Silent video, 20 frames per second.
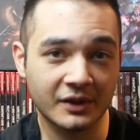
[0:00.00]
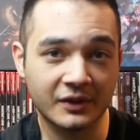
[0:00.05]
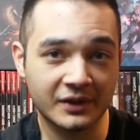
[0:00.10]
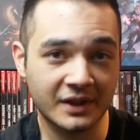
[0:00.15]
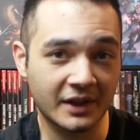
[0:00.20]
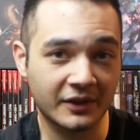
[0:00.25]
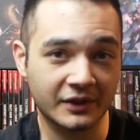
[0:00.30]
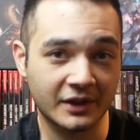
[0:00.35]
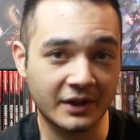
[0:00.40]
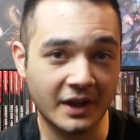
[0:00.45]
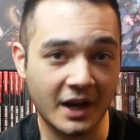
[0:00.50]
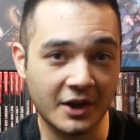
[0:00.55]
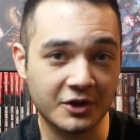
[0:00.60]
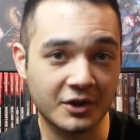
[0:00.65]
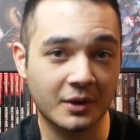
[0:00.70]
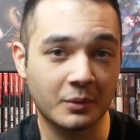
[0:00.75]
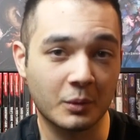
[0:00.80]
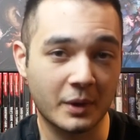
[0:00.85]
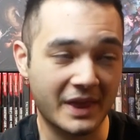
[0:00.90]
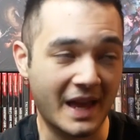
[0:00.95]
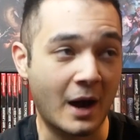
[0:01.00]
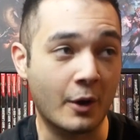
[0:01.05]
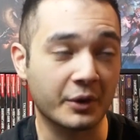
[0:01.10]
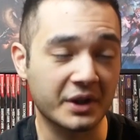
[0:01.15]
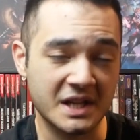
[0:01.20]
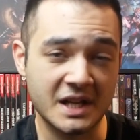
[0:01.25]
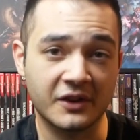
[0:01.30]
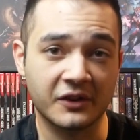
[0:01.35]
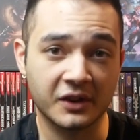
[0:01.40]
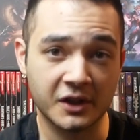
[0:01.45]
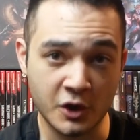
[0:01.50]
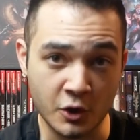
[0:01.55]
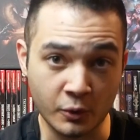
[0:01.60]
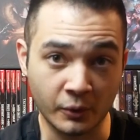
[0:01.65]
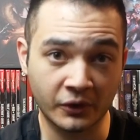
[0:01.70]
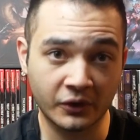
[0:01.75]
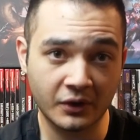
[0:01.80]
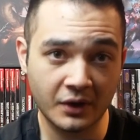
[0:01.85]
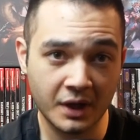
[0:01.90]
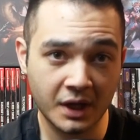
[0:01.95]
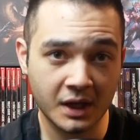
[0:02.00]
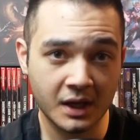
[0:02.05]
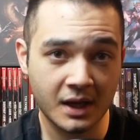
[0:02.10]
its destination without its use.